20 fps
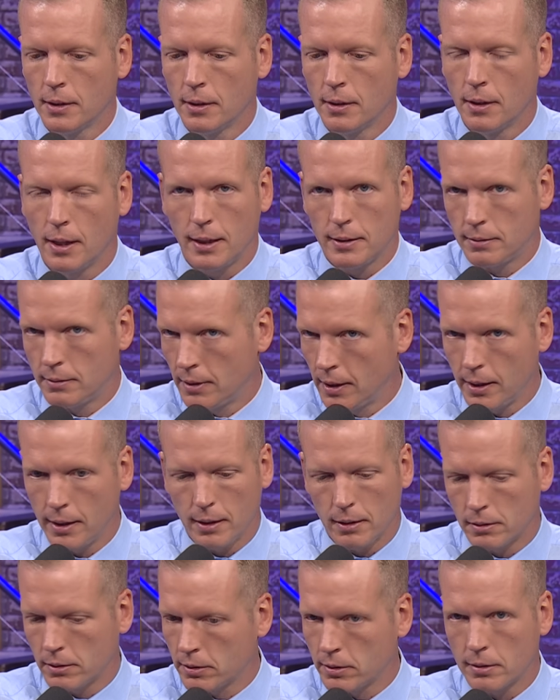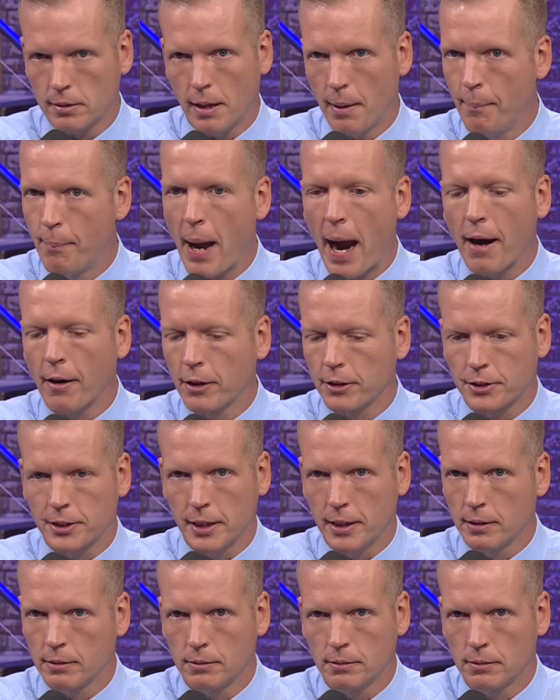It, it's
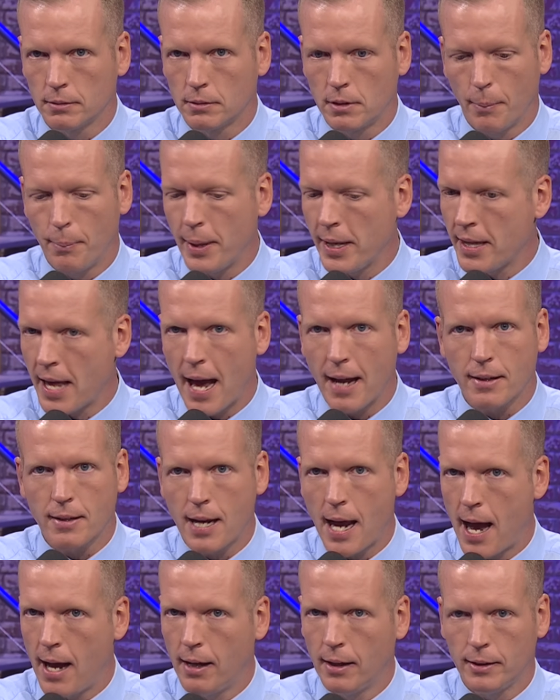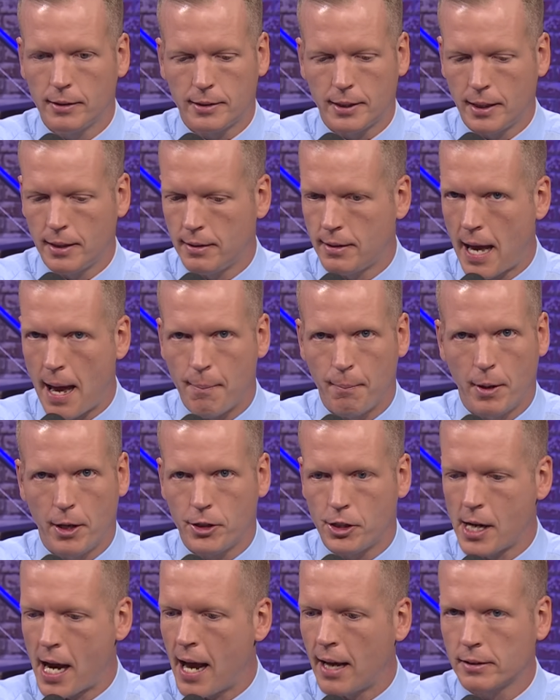embarrassing to be that talented, that
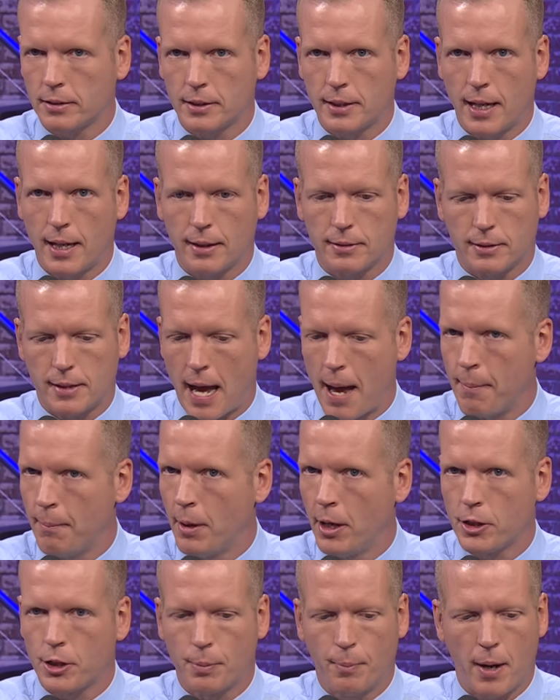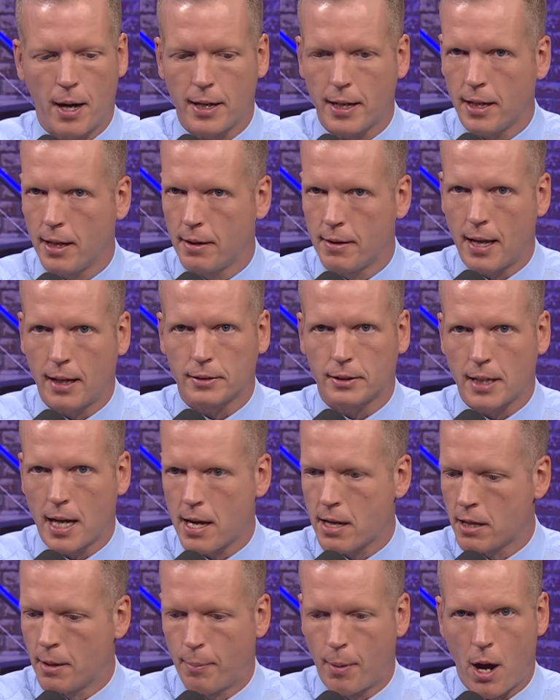much assets, that much money on that side
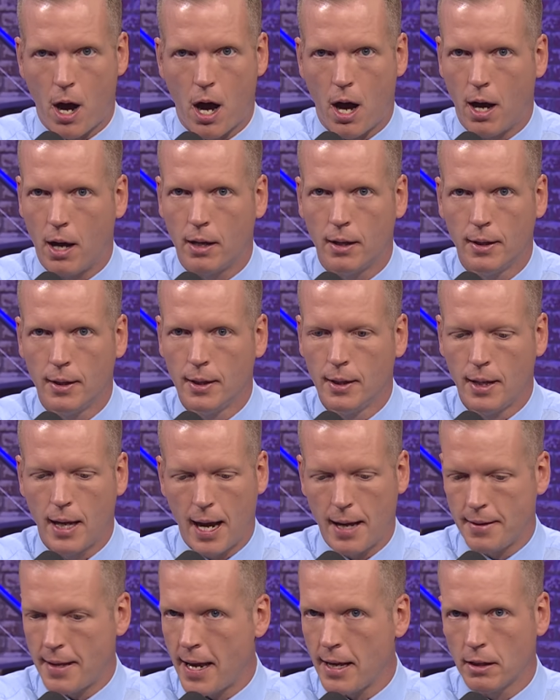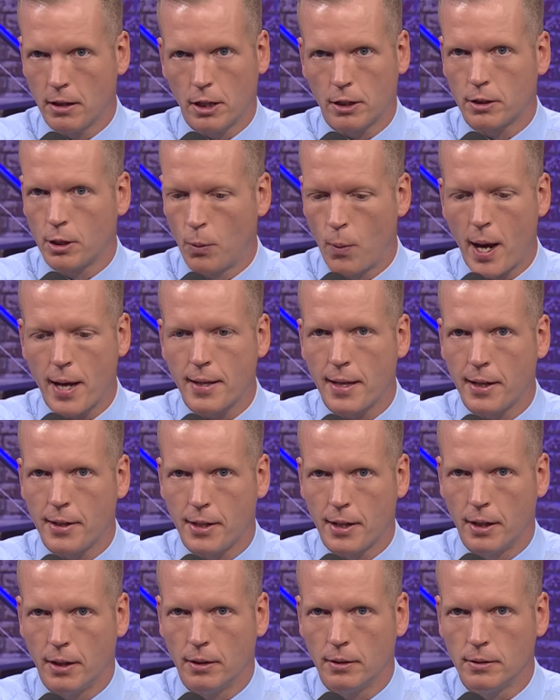of the ball, and they look the way they
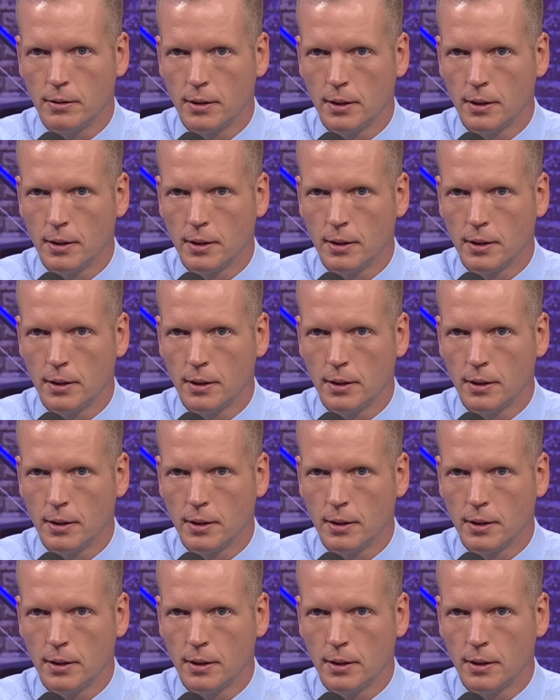do.